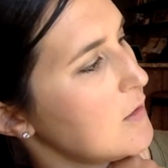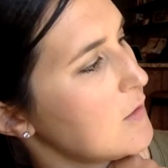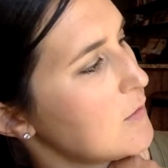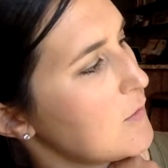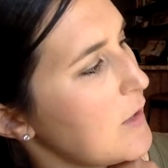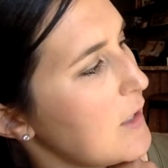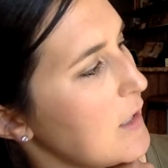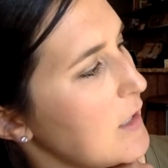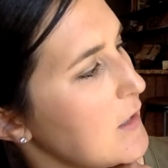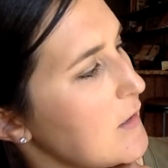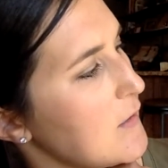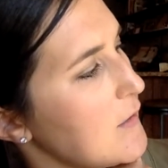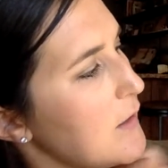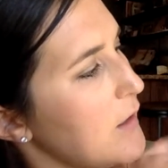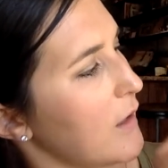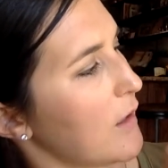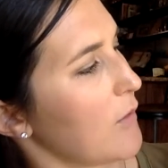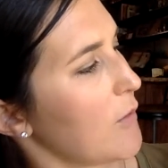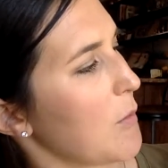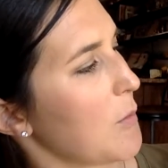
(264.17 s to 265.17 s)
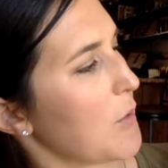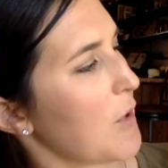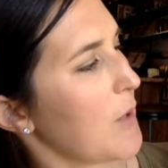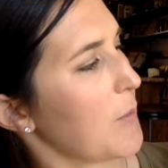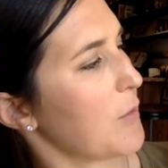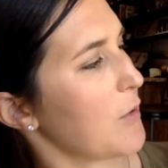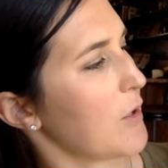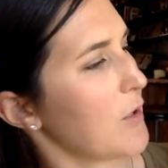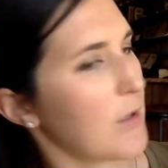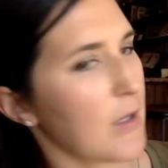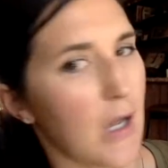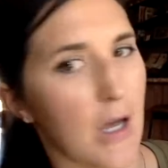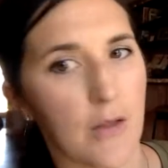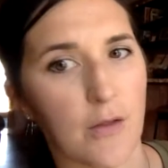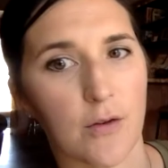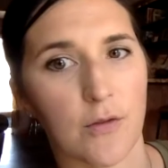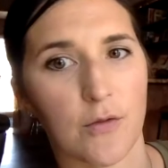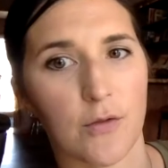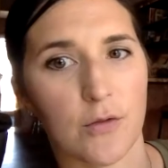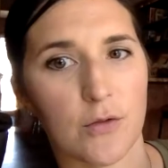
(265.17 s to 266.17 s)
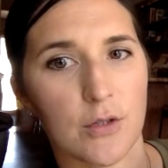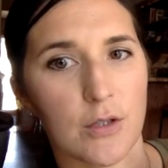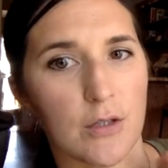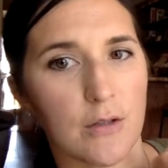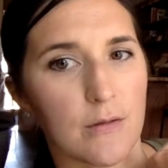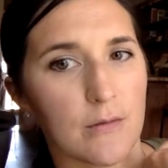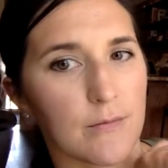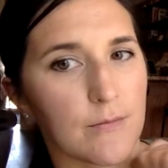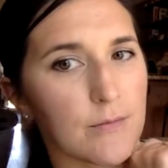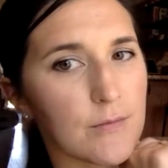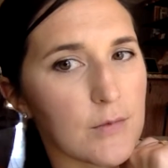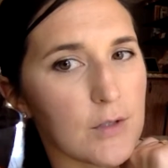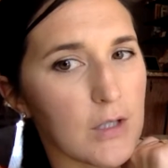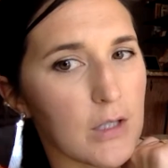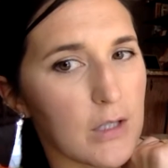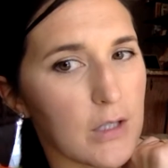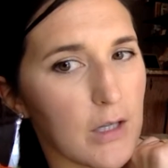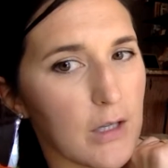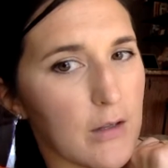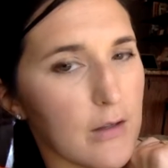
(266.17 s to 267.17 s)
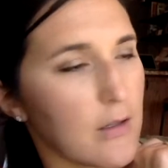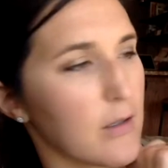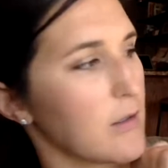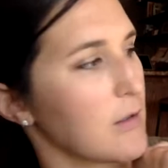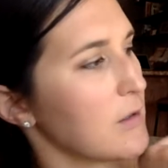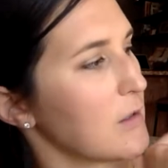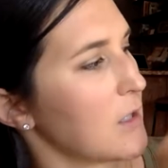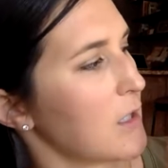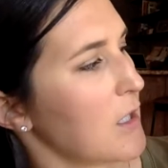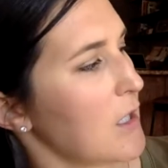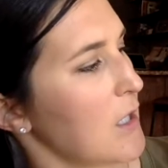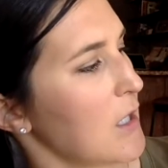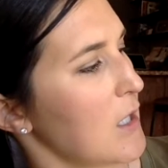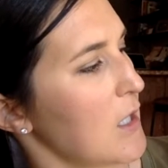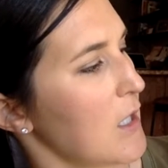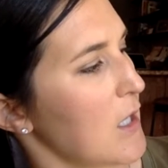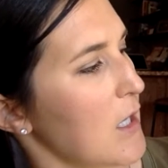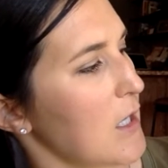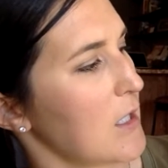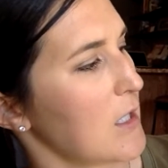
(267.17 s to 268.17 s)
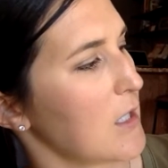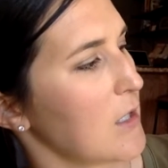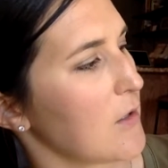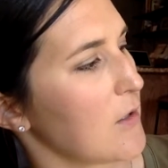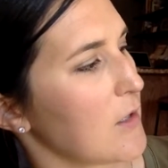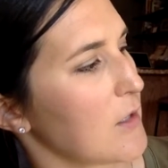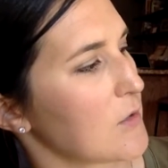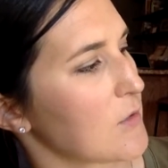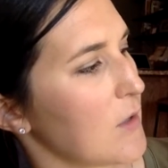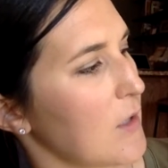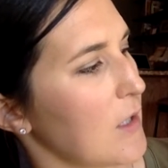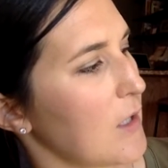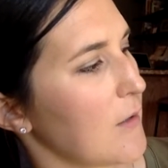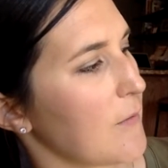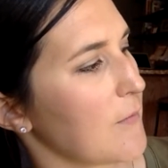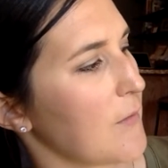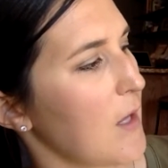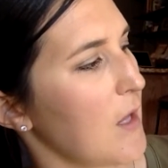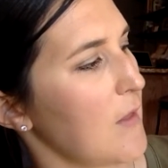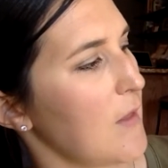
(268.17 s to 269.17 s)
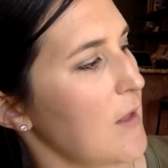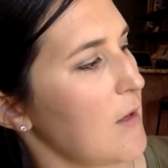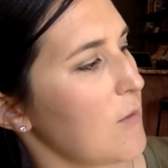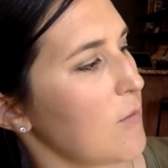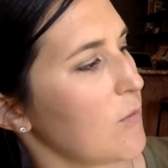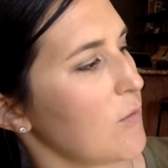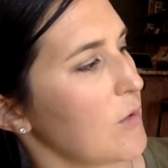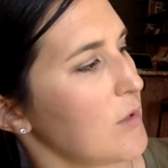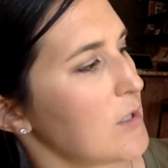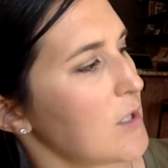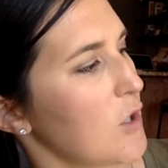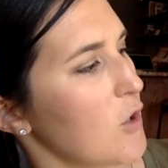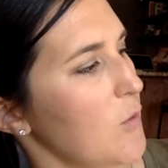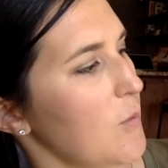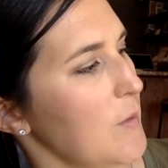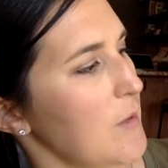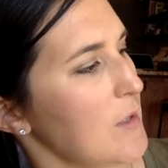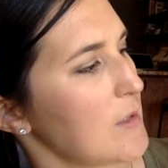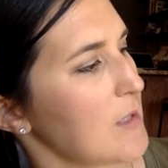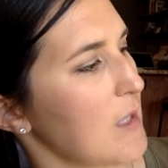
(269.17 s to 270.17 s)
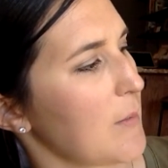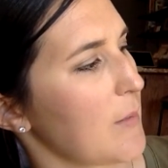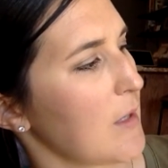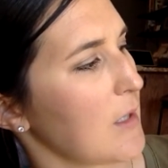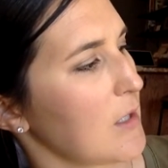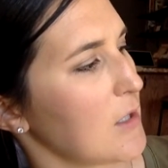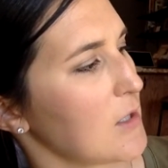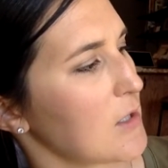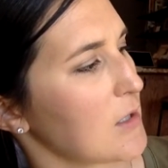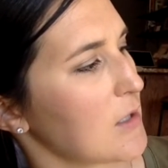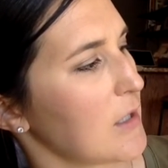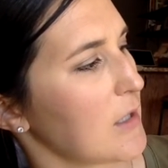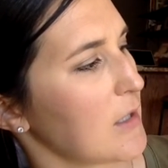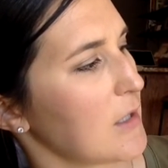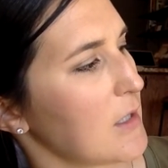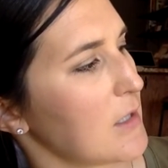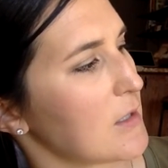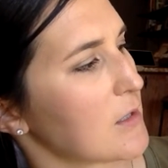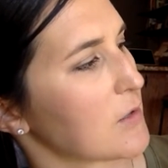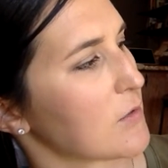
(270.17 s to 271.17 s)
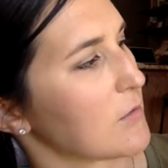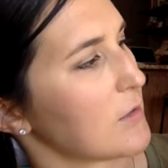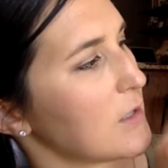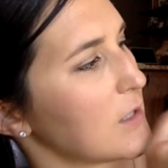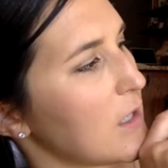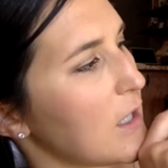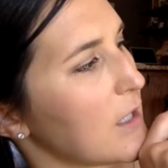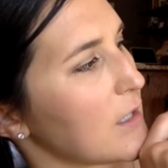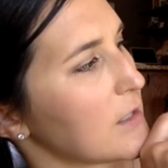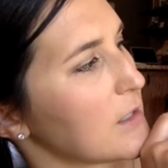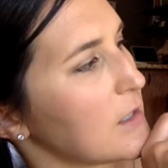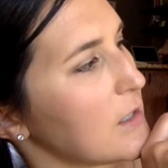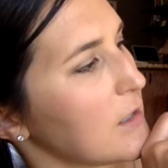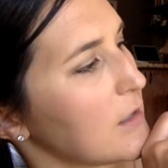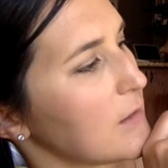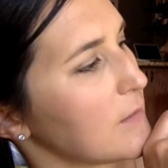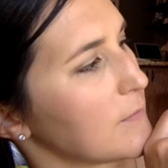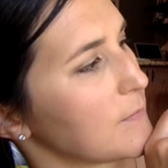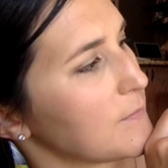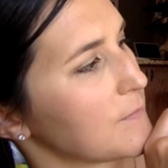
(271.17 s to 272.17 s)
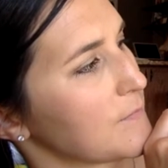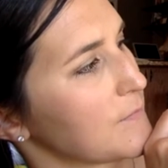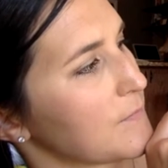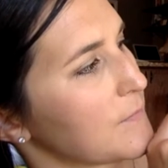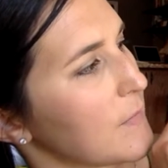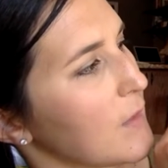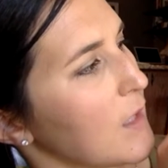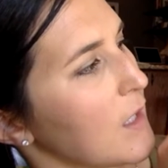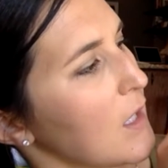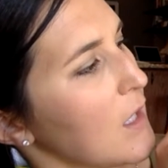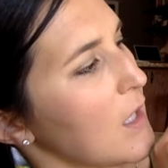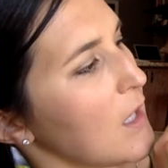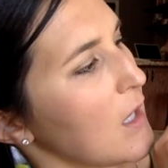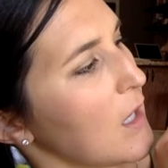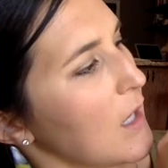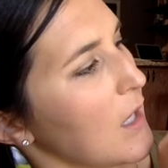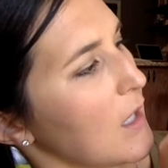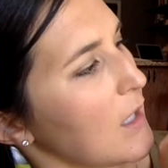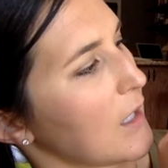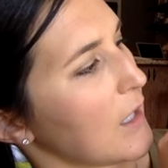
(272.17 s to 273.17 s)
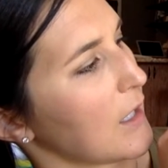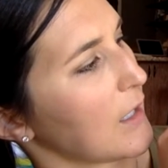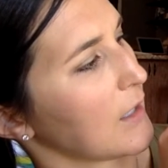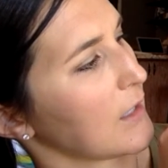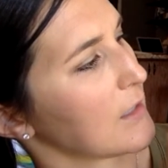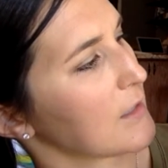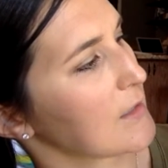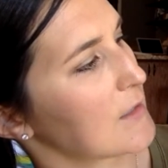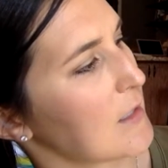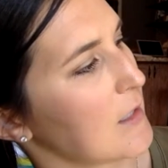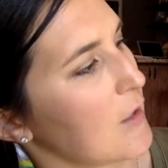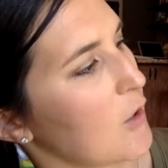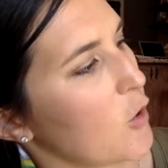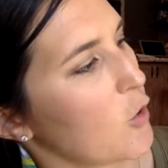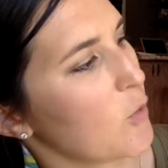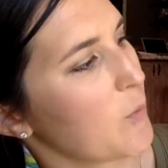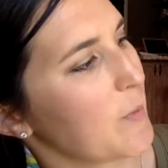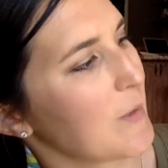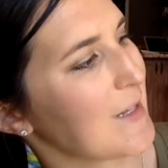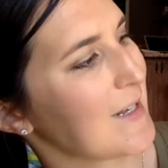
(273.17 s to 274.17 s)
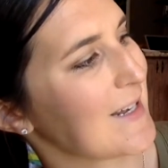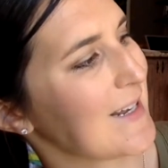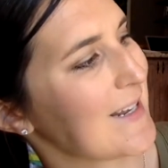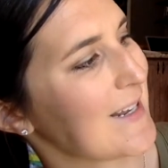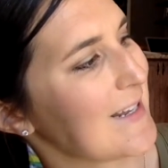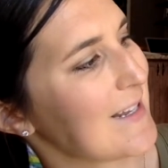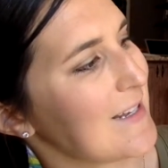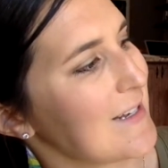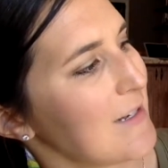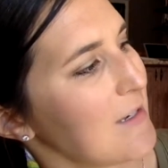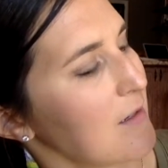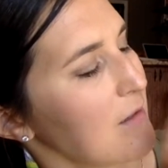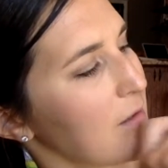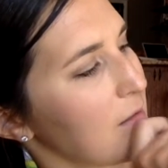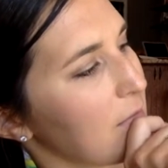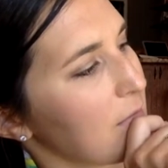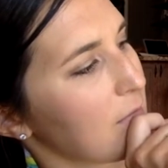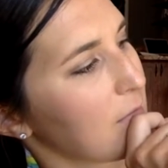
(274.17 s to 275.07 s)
right in there. Remember, I put it in the Other folder. Click Other, and here it is right here. And then to open this up, I can just click these three dots here, and I can say Open In.